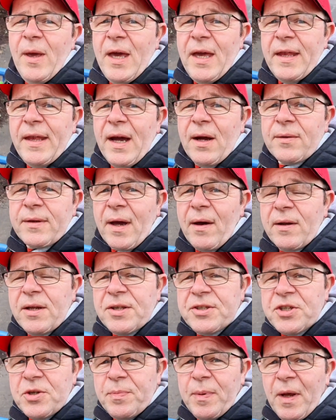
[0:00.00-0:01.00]
here now down
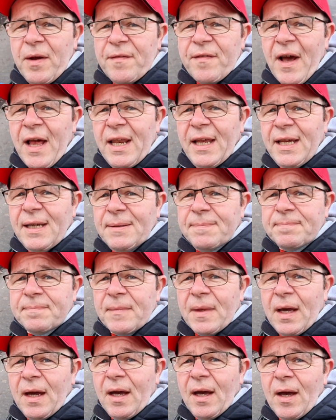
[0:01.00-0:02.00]
in Duplo Valley.
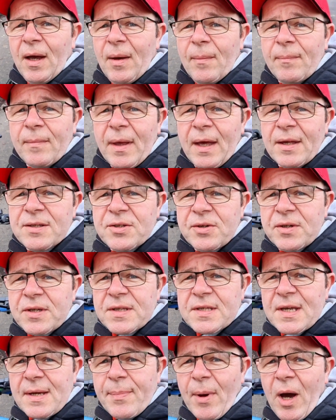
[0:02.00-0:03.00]
As you
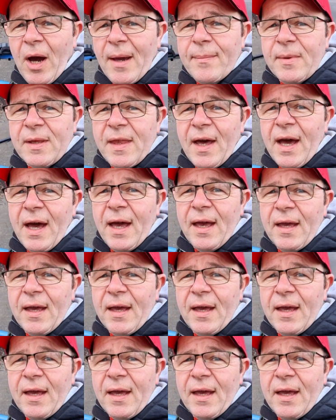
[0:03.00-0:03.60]
can see behind me there